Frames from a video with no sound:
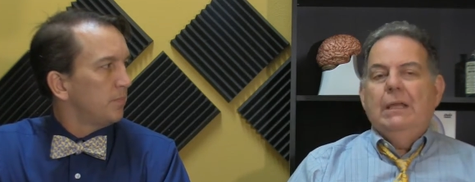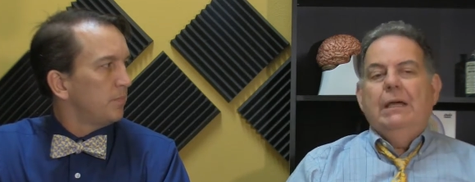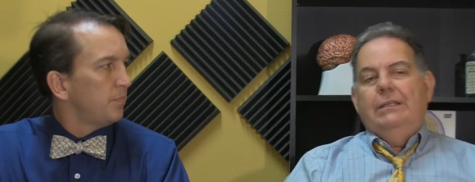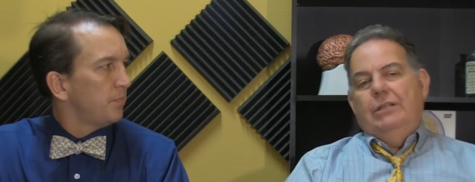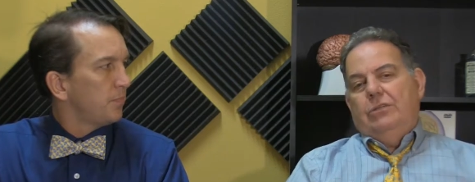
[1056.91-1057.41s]

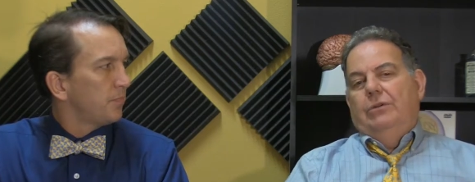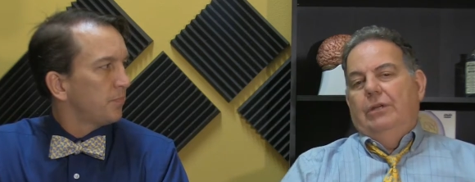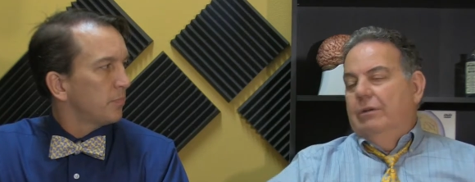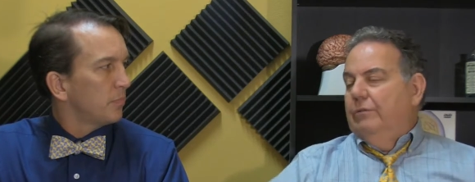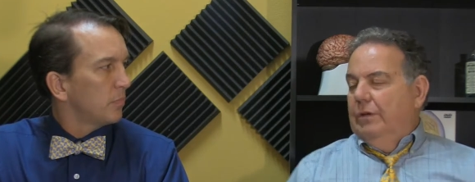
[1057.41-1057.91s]
Speaker 1: And then it's going
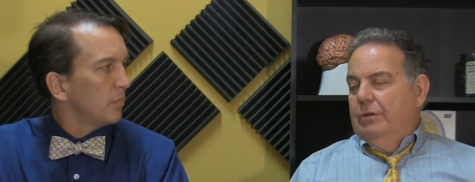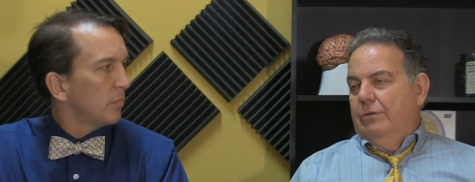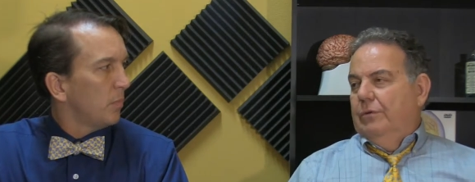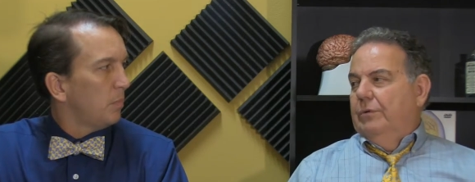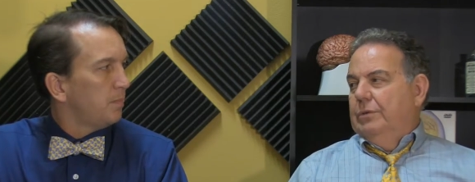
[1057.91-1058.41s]
to inter-
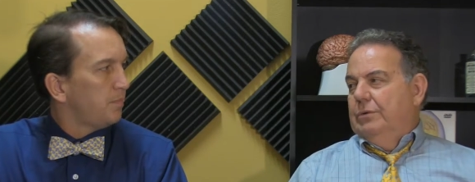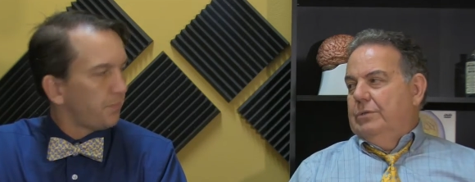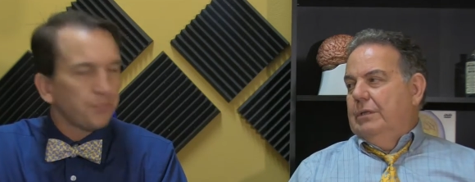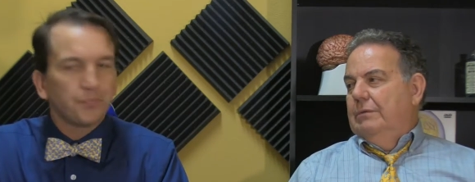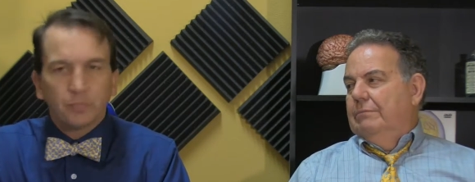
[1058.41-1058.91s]
interfere with your
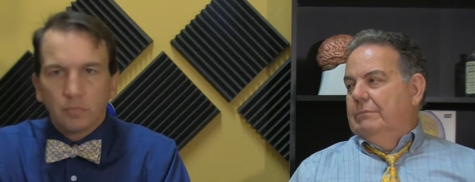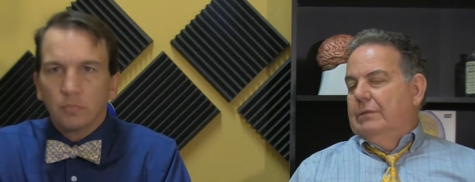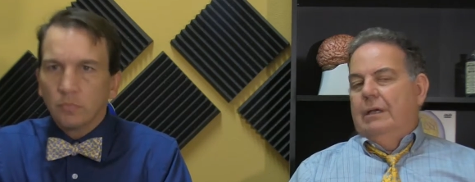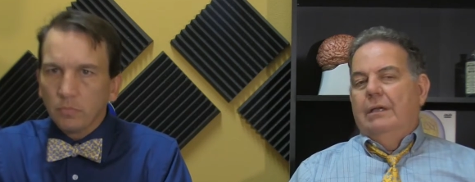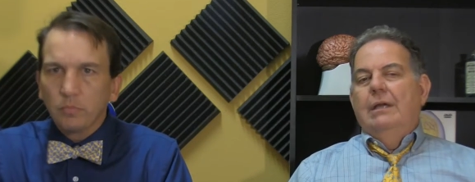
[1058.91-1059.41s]
sleep
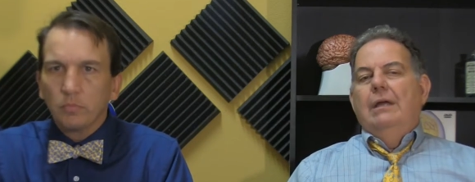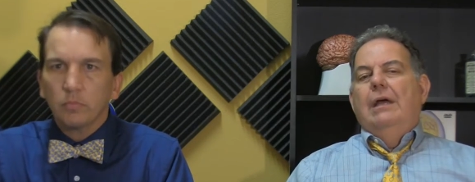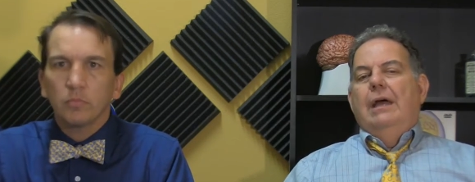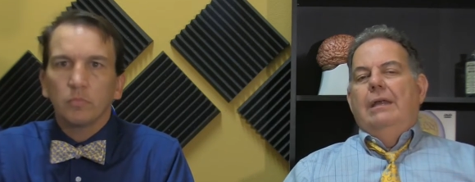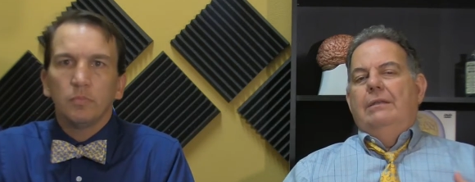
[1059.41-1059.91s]
okay
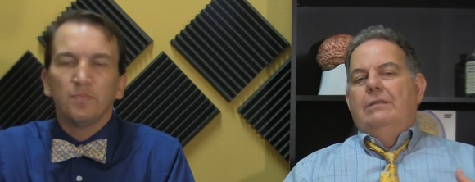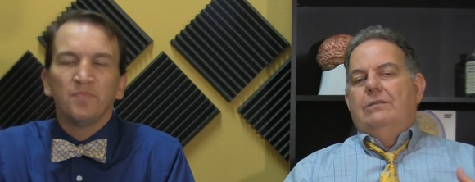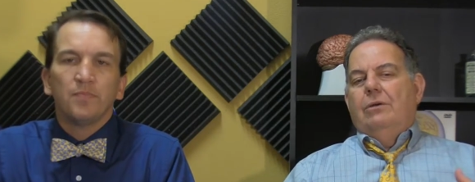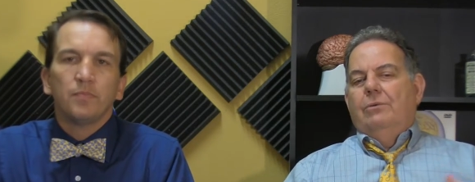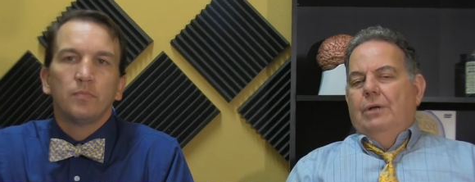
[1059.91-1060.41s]
and
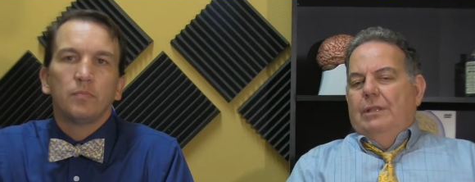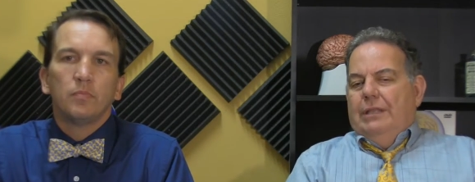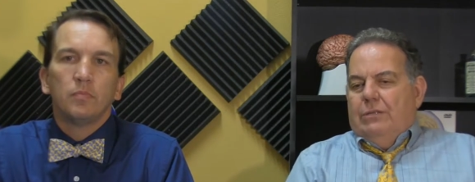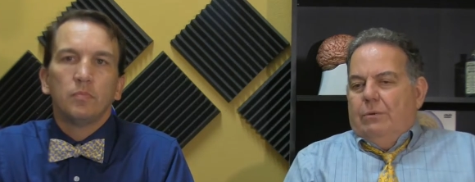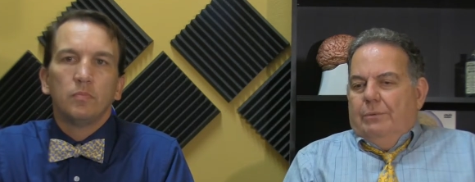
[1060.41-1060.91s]
so
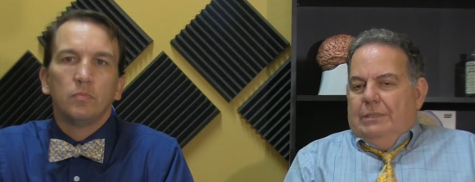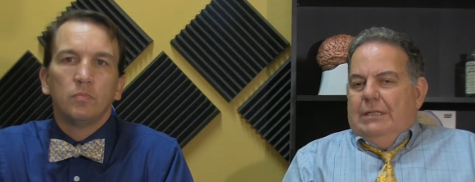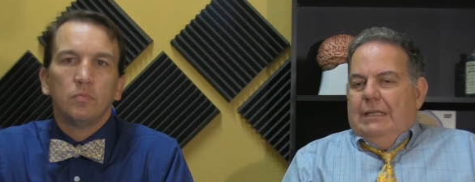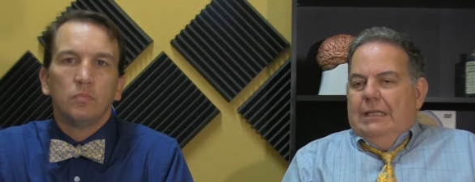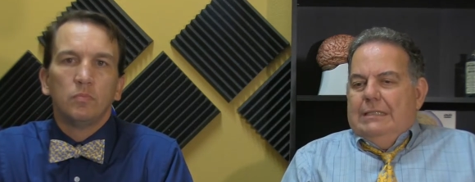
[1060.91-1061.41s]
that's why we
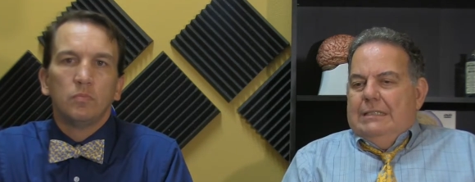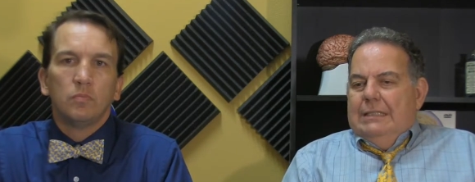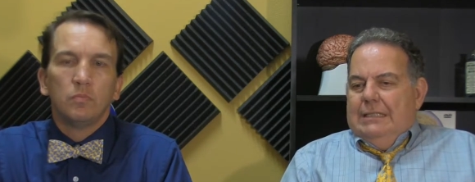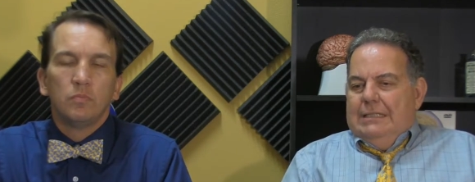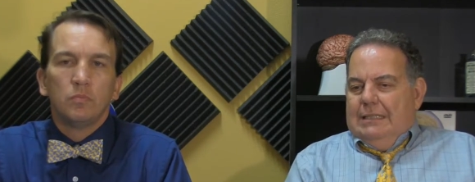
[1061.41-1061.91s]
say let's
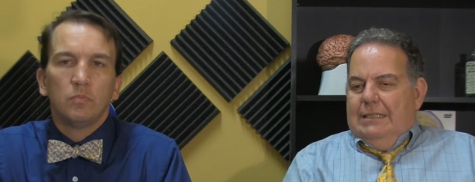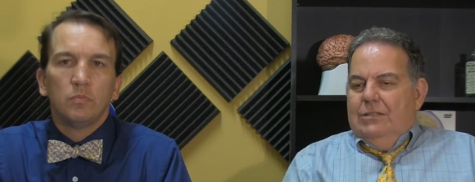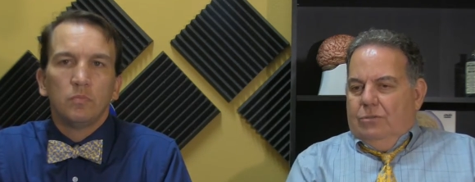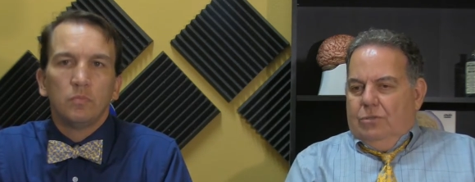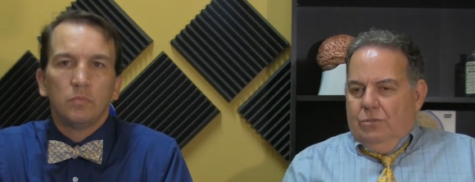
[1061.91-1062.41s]
let's
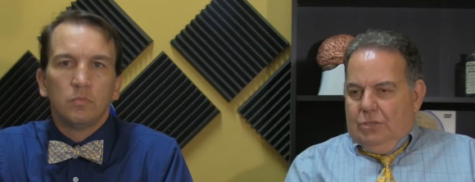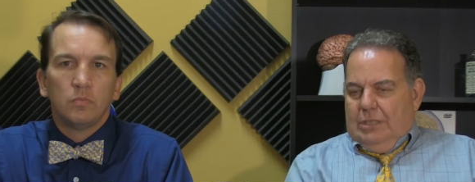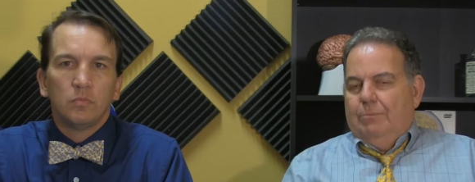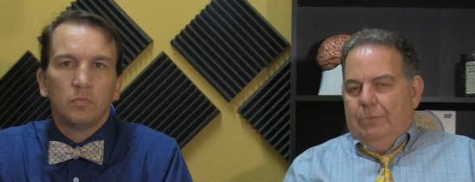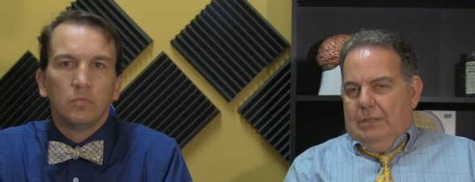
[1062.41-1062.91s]
these are two
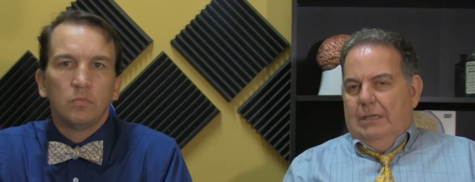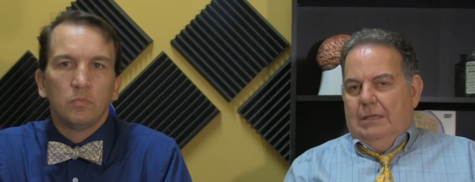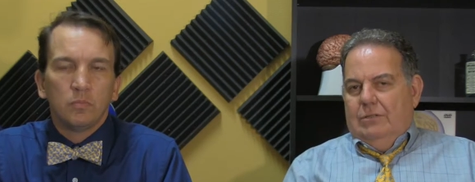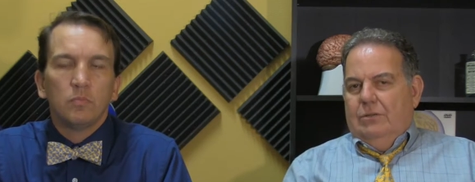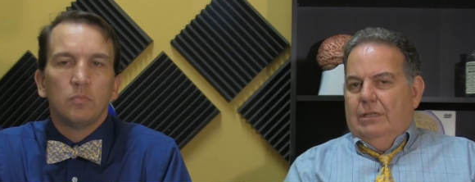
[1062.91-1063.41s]
separate
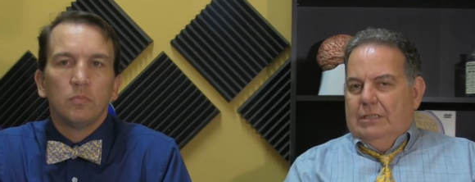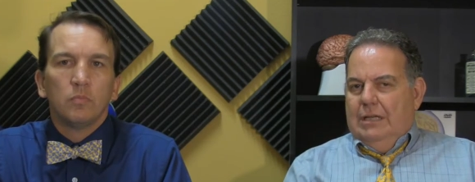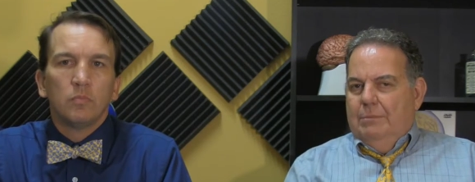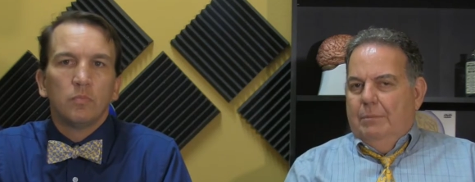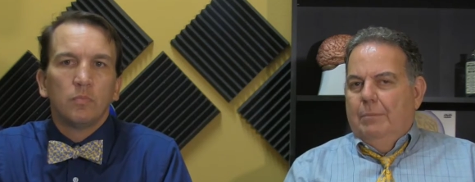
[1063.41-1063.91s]
things so let's
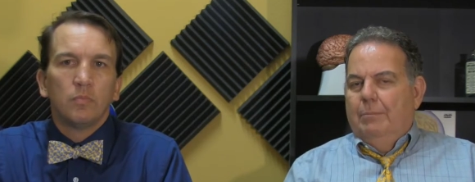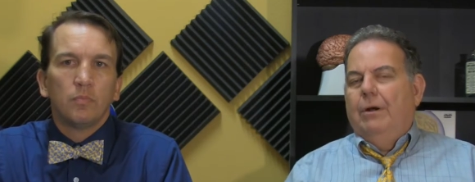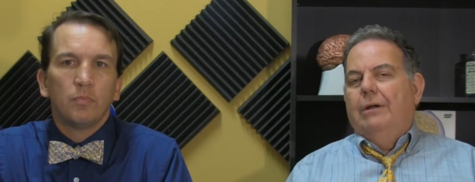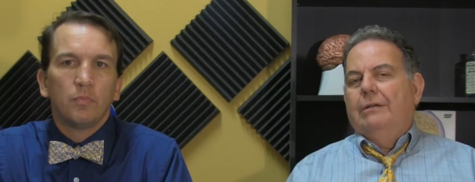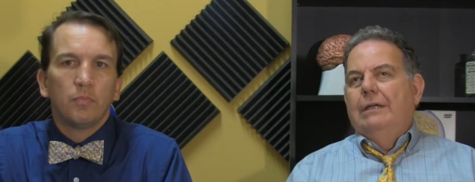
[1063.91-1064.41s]
keep them
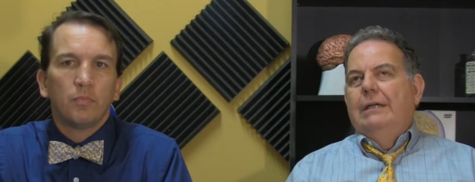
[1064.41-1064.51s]
apart